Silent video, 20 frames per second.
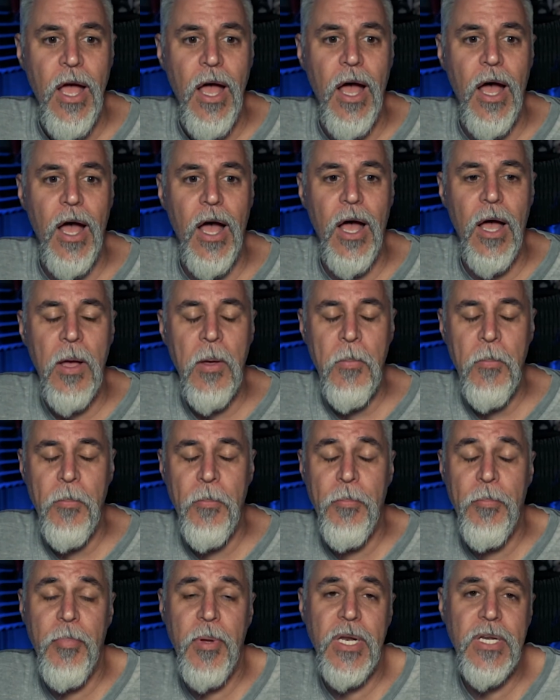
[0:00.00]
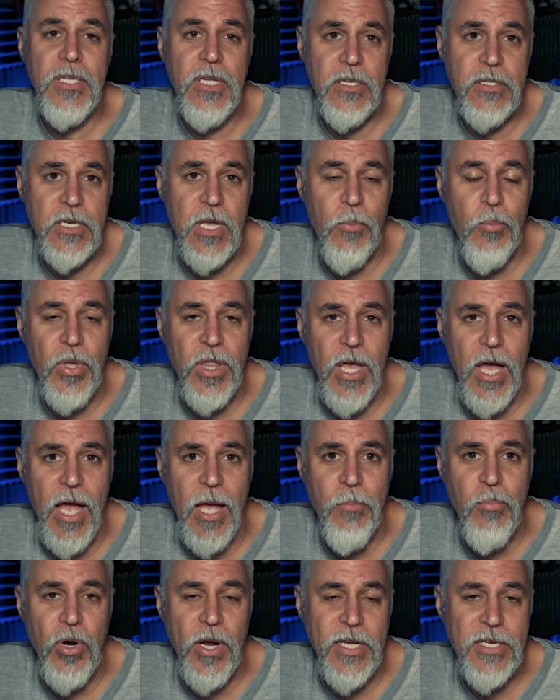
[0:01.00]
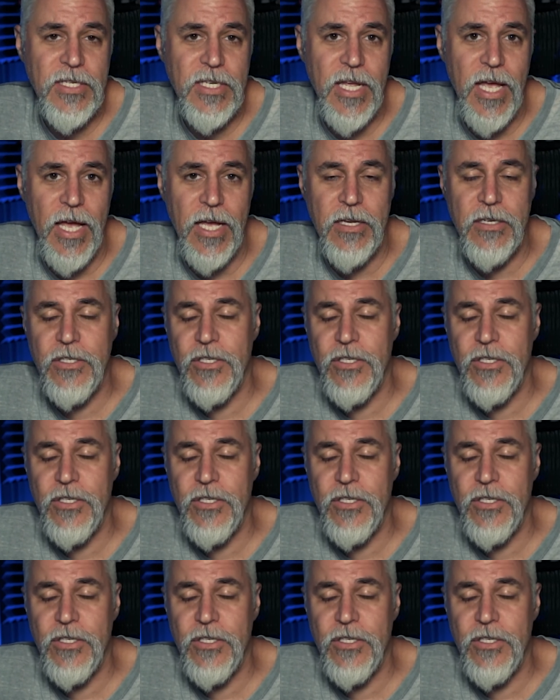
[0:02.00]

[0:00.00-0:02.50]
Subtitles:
But it does come with a high price tag.